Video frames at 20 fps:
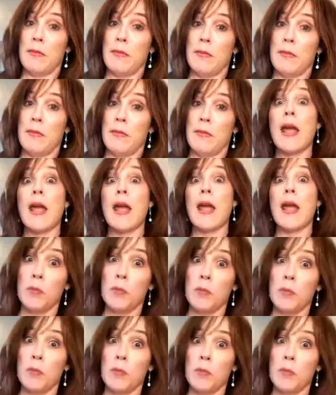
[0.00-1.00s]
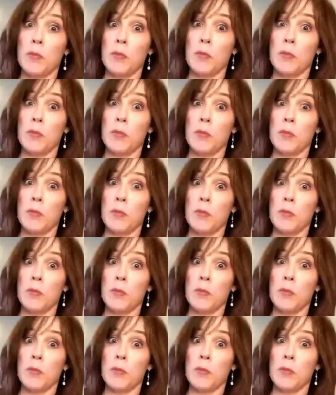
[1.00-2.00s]
And I had some cute firemen come in and
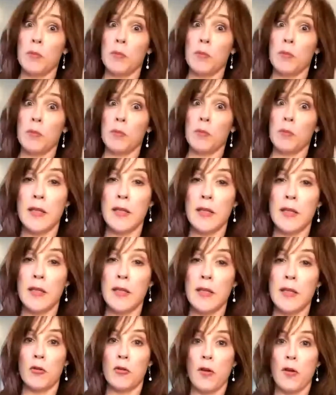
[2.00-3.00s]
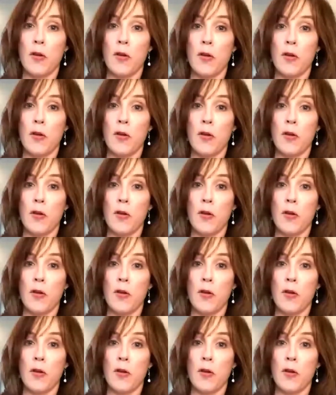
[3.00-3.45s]
check it out because they had to make sure there's no fire.